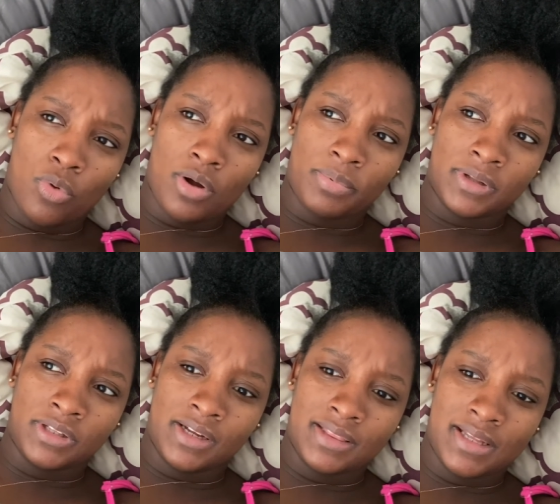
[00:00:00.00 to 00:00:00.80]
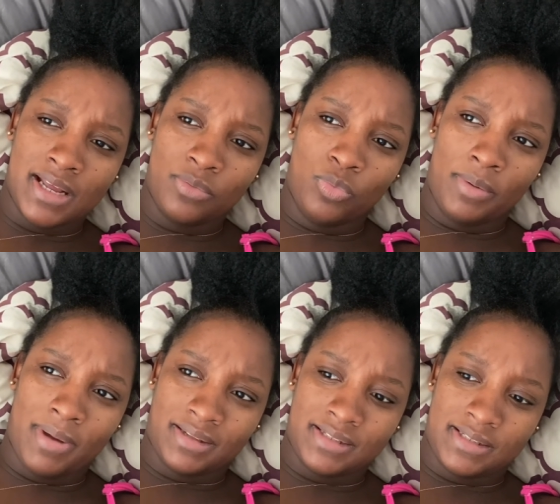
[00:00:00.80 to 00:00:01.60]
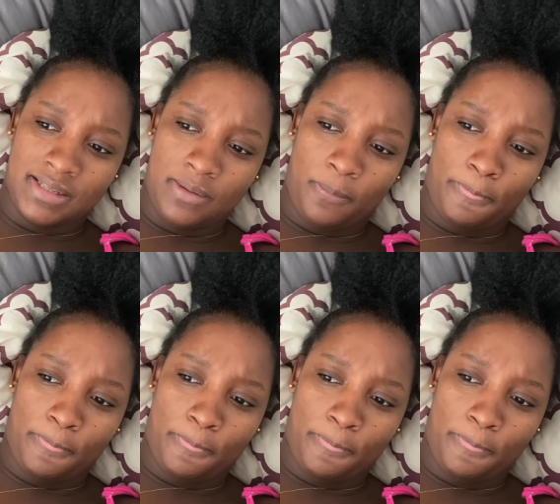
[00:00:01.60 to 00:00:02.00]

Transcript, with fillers: up earlier and then I went back to sleep